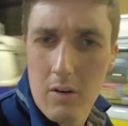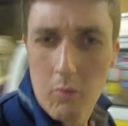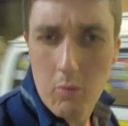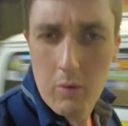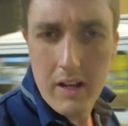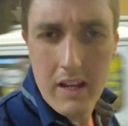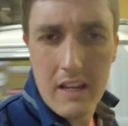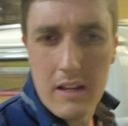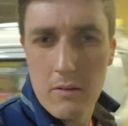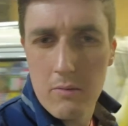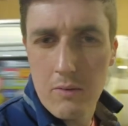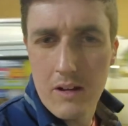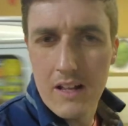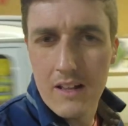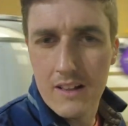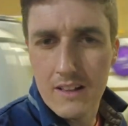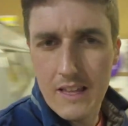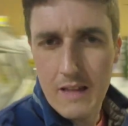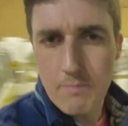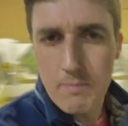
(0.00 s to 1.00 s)
we
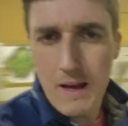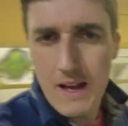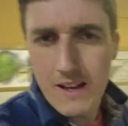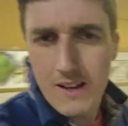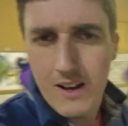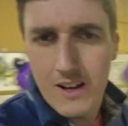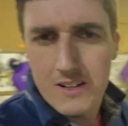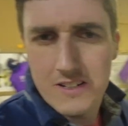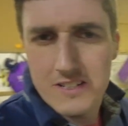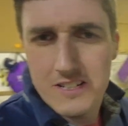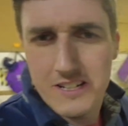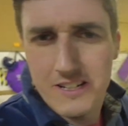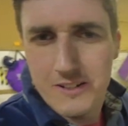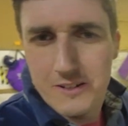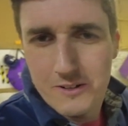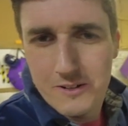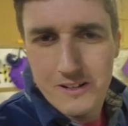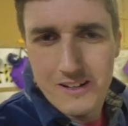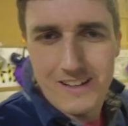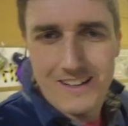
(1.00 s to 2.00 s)
will get back
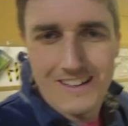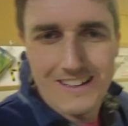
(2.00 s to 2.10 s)
onto